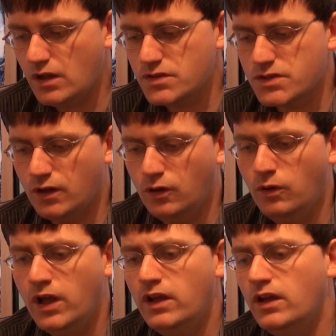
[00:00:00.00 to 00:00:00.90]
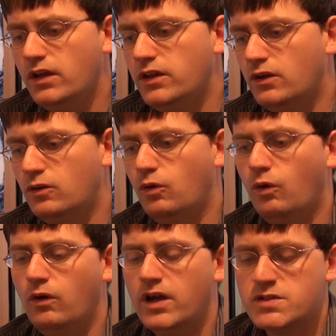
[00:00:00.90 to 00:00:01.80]
So, you know,
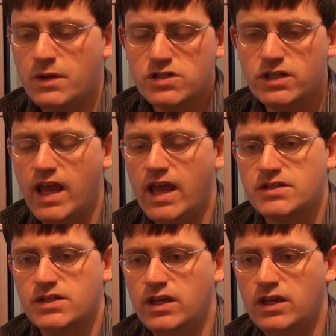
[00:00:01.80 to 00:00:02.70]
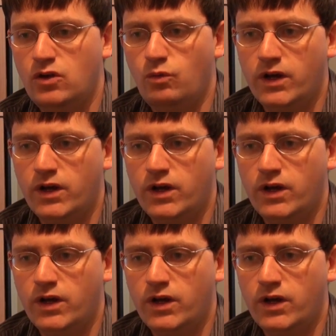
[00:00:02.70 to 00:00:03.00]
especially as a kid,